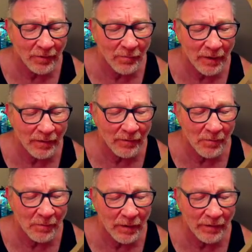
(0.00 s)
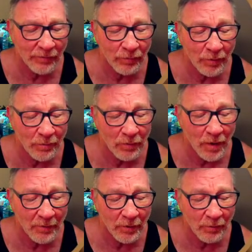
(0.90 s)
painted the place where probably
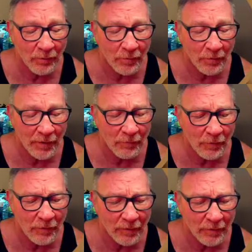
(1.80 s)
no one will ever look.